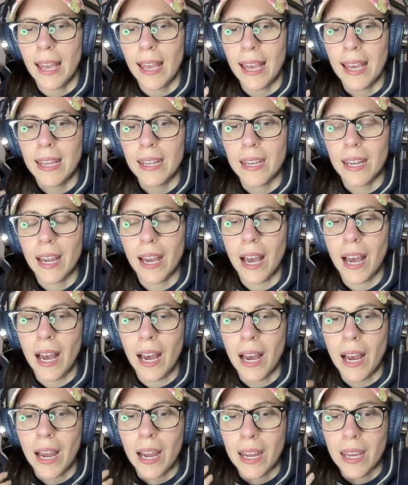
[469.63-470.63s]
And
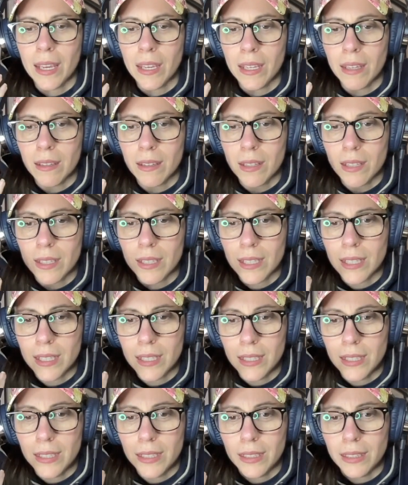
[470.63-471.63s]

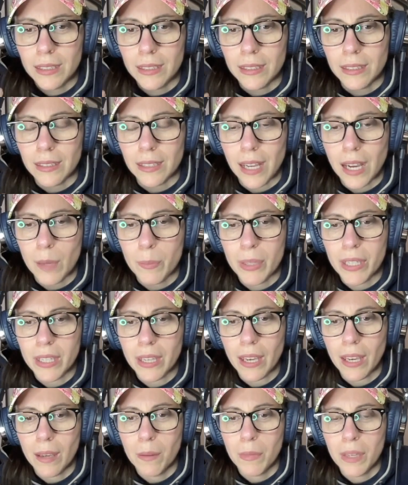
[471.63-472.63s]
I I
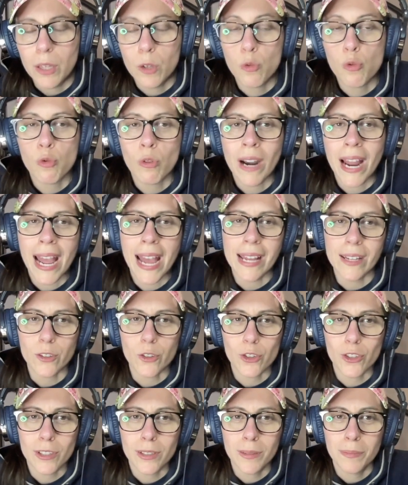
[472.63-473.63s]
became
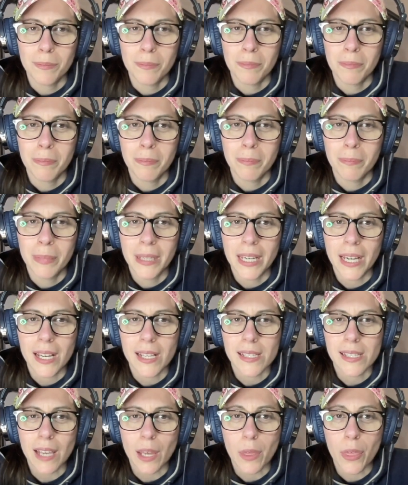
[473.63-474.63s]
enraged
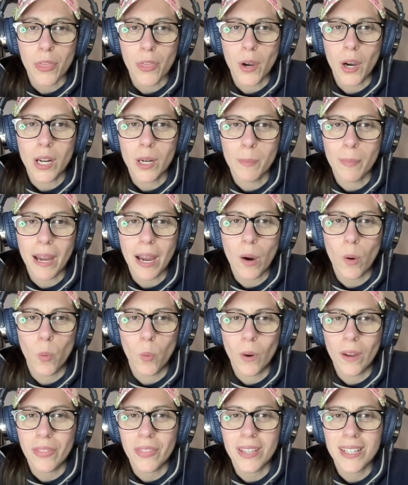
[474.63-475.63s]
because I thought about
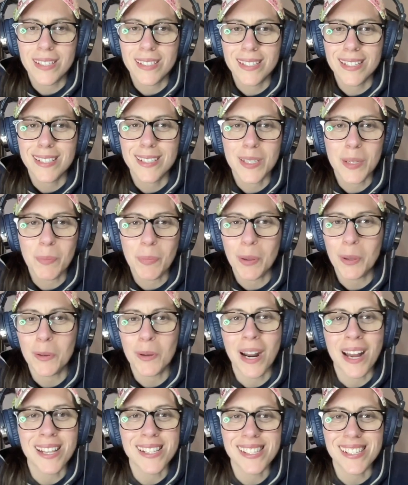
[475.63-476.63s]
what they did to
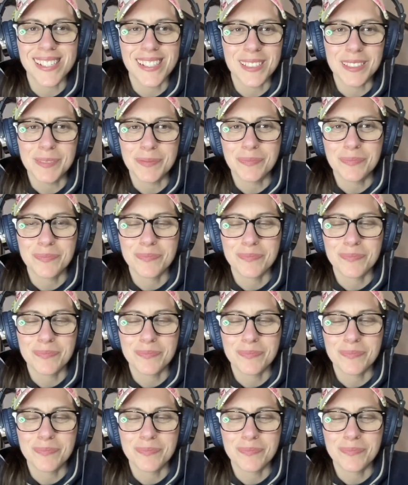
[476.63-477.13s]
Peraza